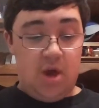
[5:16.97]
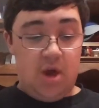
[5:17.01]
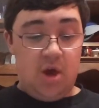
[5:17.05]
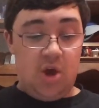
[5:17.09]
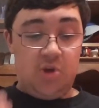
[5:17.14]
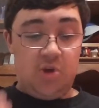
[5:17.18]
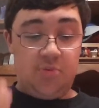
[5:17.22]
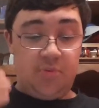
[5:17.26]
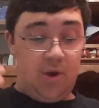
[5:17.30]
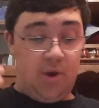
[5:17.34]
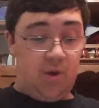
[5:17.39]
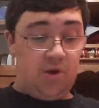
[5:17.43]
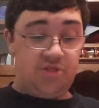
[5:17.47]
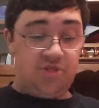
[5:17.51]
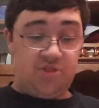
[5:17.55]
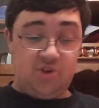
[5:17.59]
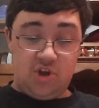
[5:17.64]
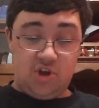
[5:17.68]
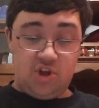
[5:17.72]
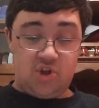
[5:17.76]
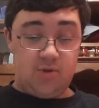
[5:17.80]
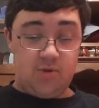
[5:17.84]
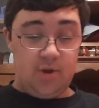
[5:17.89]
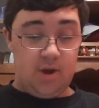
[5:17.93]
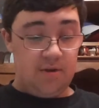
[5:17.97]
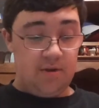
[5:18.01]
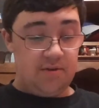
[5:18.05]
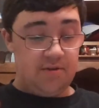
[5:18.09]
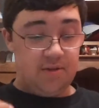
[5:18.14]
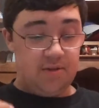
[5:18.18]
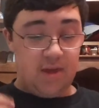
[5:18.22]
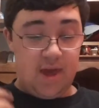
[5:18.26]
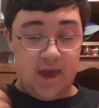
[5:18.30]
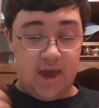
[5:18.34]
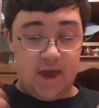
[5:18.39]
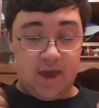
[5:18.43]
He was playing with third
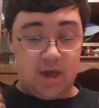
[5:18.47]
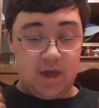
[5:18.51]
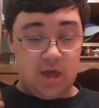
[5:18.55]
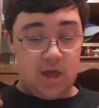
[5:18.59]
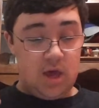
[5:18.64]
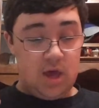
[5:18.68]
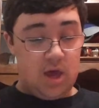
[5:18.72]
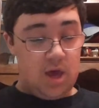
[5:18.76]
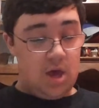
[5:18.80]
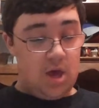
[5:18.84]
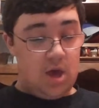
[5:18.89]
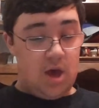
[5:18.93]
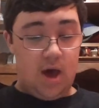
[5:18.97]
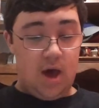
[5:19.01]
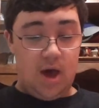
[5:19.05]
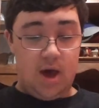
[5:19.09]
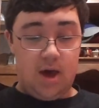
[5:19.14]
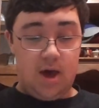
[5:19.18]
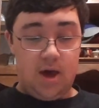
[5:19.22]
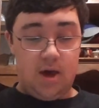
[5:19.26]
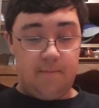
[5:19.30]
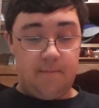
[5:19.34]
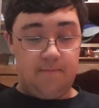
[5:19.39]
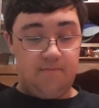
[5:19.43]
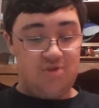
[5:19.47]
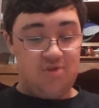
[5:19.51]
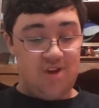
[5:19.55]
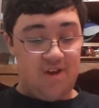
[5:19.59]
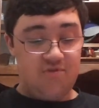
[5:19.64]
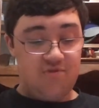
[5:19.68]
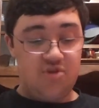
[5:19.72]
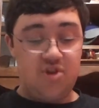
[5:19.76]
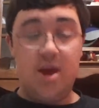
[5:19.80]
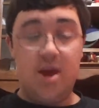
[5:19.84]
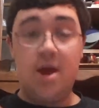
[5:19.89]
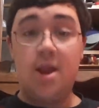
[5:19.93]
stringers like um,
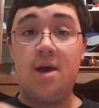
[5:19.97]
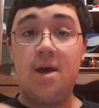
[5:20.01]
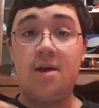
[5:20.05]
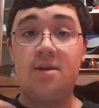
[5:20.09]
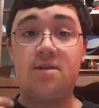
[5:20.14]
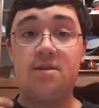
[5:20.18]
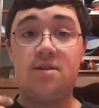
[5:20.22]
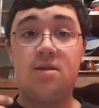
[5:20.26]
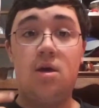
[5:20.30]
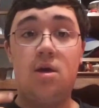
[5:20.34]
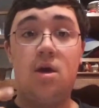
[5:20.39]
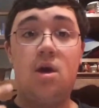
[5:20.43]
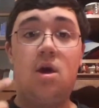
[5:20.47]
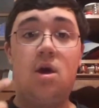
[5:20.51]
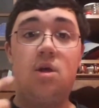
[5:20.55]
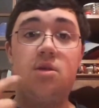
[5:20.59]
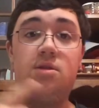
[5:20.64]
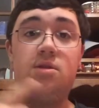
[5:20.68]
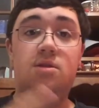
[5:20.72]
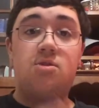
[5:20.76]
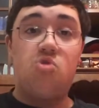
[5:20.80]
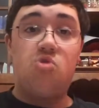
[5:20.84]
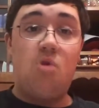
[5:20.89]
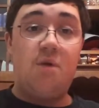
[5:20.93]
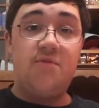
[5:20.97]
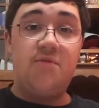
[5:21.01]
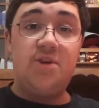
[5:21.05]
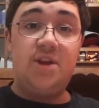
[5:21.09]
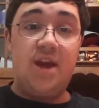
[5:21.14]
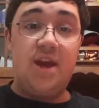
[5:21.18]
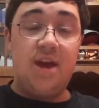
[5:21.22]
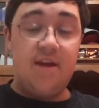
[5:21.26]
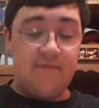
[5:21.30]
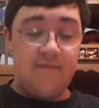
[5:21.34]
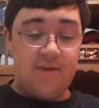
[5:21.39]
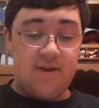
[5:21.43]
Jeff Janis, Trevor
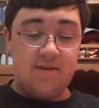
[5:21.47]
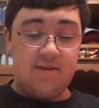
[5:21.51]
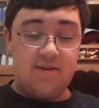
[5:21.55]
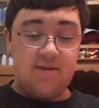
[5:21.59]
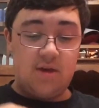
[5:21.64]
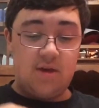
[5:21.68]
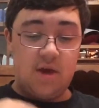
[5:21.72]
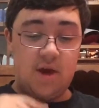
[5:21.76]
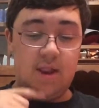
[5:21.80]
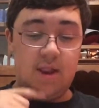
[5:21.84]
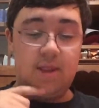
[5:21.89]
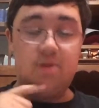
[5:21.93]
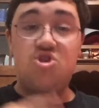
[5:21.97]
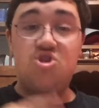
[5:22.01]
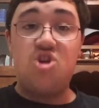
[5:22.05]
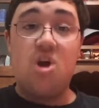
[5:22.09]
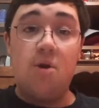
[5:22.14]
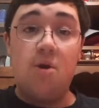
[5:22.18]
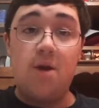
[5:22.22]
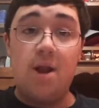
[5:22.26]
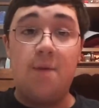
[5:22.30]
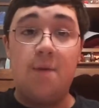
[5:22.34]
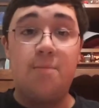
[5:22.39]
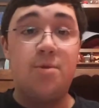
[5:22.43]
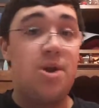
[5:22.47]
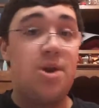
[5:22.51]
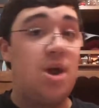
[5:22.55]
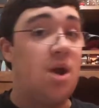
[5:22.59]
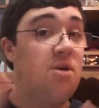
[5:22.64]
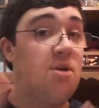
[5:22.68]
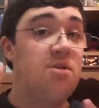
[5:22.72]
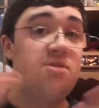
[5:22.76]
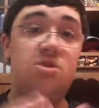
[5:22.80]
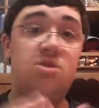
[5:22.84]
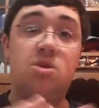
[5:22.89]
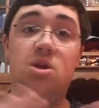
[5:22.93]
Davis, and Jared
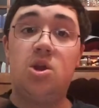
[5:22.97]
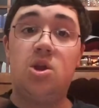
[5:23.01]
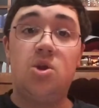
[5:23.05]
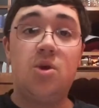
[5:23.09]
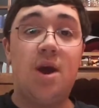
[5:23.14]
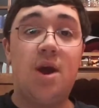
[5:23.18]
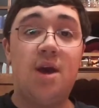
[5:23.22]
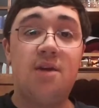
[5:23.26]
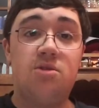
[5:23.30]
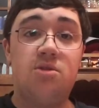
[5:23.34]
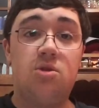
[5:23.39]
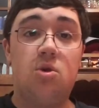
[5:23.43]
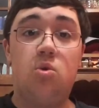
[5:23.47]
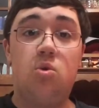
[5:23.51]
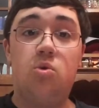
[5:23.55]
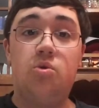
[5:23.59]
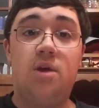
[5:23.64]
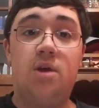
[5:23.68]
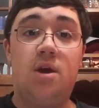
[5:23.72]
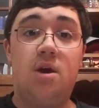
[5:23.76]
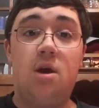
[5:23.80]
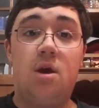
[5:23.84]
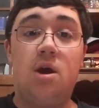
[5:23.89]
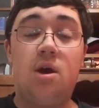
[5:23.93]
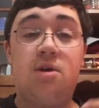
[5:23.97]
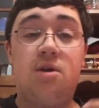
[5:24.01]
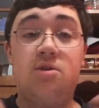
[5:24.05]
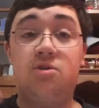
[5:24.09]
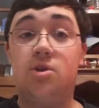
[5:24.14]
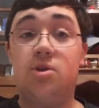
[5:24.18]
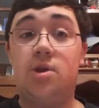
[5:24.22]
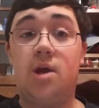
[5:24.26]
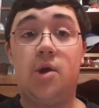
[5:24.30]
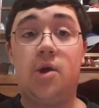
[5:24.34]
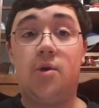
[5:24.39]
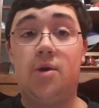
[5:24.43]
Abbrederis. None of you guys know who they are because
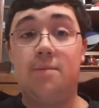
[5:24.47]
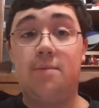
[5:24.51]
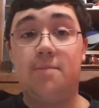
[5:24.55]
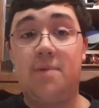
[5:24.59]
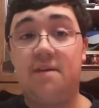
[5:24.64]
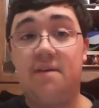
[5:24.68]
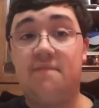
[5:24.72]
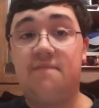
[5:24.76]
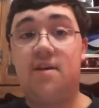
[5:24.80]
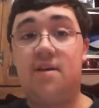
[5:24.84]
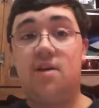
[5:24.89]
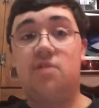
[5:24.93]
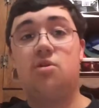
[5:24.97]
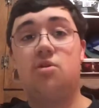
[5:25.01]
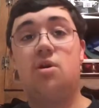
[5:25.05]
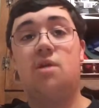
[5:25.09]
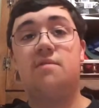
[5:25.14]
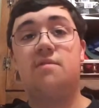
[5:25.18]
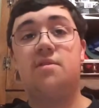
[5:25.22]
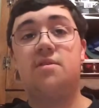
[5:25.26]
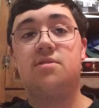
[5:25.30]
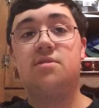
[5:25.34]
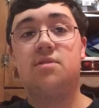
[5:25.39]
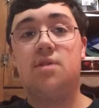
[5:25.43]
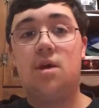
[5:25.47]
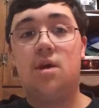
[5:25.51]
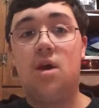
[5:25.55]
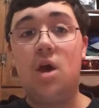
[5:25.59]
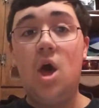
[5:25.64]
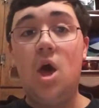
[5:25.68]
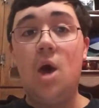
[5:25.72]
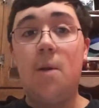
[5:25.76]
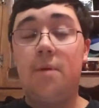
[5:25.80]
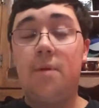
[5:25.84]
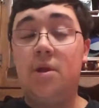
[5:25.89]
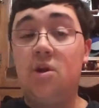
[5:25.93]
you're not Green Bay fans, obviously.
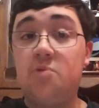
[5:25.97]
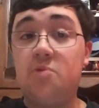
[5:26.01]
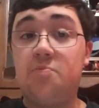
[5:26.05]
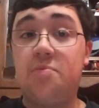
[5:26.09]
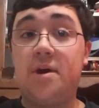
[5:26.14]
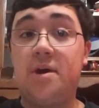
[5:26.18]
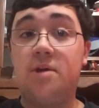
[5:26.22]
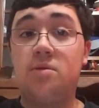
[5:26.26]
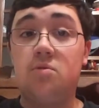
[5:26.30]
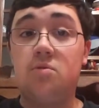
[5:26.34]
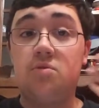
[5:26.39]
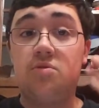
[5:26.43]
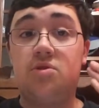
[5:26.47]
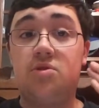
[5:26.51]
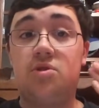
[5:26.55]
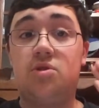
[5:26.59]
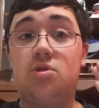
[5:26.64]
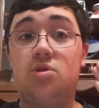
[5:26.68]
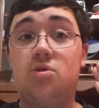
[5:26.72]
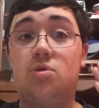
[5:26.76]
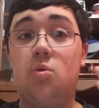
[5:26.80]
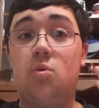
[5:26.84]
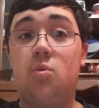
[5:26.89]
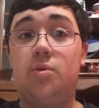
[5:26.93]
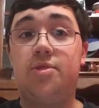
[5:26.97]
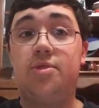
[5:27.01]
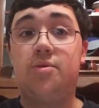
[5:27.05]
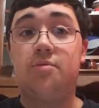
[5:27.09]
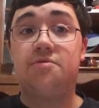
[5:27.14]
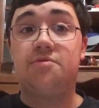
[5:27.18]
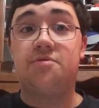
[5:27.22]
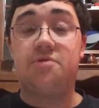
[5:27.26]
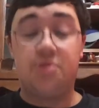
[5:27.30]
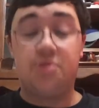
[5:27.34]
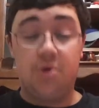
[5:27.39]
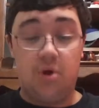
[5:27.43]
But he was playing those with
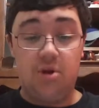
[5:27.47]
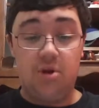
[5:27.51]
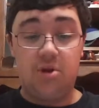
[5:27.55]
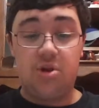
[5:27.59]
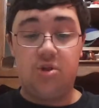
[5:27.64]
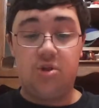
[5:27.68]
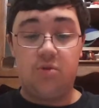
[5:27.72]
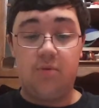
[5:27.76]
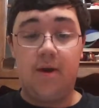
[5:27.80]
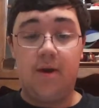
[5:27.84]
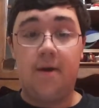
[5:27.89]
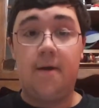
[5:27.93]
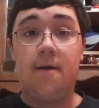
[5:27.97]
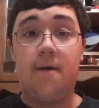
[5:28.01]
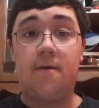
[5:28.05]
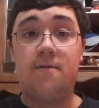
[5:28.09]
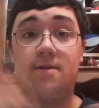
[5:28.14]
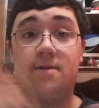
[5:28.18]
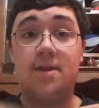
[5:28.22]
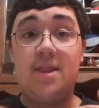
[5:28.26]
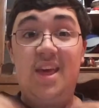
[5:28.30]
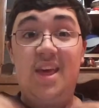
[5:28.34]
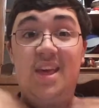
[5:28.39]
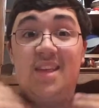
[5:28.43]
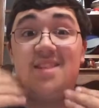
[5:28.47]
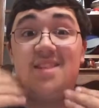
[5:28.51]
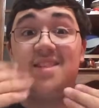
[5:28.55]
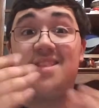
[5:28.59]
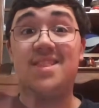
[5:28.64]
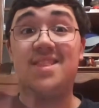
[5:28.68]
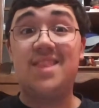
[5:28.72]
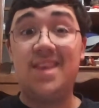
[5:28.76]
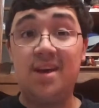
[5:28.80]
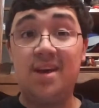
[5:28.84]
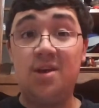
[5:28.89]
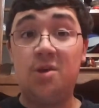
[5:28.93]
those third stringers, and he
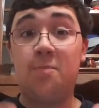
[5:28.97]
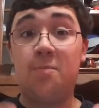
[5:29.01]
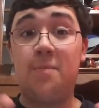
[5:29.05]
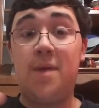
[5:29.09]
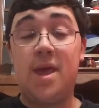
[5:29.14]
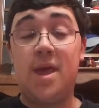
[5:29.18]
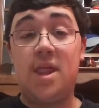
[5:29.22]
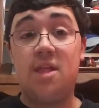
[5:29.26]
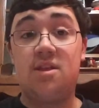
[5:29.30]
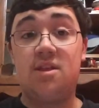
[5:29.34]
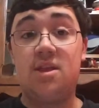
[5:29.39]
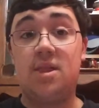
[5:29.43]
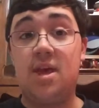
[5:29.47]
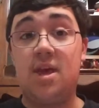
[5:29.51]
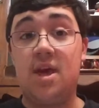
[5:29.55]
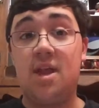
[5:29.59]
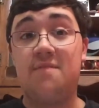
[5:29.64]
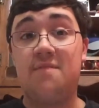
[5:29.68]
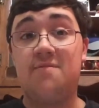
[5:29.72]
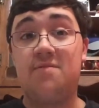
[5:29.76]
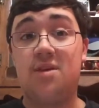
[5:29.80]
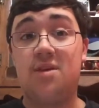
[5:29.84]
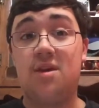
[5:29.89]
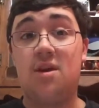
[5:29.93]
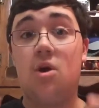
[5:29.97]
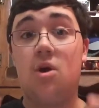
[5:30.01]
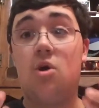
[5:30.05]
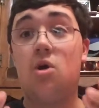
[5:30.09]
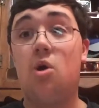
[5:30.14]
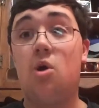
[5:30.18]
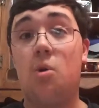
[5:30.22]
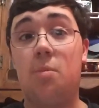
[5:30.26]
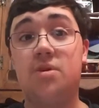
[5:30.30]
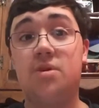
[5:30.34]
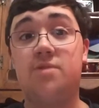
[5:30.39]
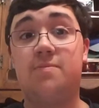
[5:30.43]
still made it to the NFC or
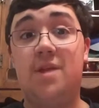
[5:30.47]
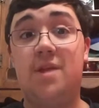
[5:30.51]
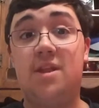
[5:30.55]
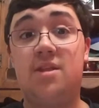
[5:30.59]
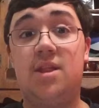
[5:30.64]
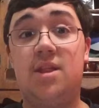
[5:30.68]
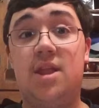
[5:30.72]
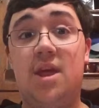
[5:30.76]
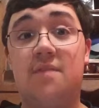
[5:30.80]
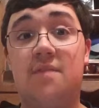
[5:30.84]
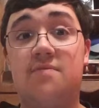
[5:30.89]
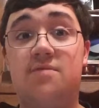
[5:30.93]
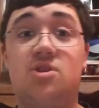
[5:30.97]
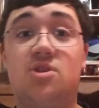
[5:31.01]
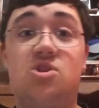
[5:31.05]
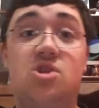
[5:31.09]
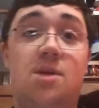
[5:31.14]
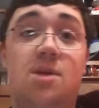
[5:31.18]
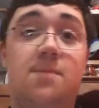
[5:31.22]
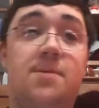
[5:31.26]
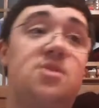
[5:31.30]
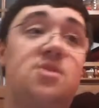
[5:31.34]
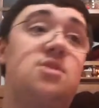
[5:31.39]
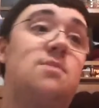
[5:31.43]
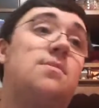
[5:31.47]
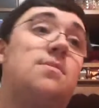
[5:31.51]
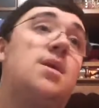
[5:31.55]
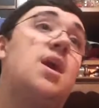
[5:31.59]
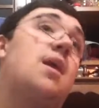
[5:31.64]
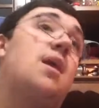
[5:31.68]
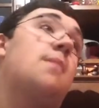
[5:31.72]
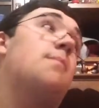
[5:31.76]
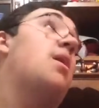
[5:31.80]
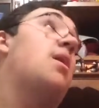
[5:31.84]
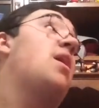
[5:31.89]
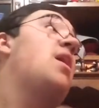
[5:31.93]
almost made it to the NFC Championship
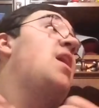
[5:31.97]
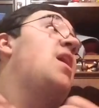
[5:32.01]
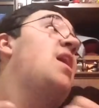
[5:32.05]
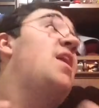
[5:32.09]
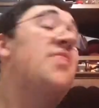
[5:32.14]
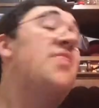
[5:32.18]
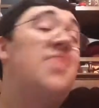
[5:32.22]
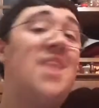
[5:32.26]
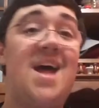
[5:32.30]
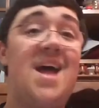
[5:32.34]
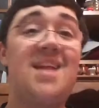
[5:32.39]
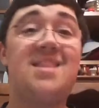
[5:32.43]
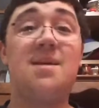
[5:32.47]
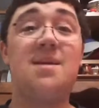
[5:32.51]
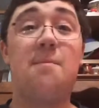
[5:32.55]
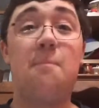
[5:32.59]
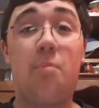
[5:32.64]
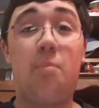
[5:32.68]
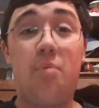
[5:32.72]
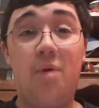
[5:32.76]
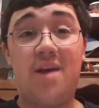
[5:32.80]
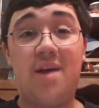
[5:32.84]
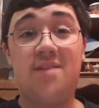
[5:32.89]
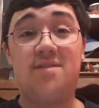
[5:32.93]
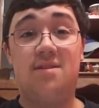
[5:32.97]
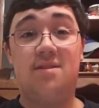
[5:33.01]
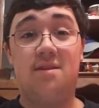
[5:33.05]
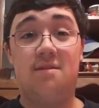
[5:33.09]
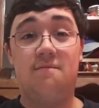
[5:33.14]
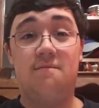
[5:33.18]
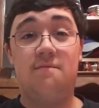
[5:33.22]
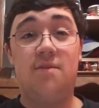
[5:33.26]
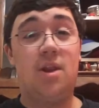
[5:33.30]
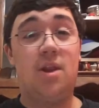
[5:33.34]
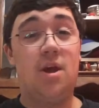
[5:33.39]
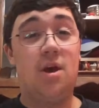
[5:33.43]
game. That's
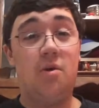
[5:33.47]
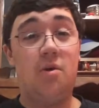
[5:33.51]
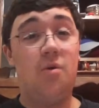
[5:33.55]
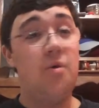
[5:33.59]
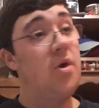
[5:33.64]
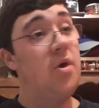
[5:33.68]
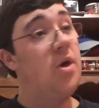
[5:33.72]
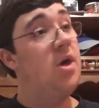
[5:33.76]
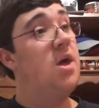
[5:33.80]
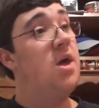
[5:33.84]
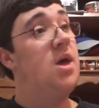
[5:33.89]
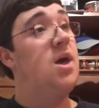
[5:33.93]
impressive, you know.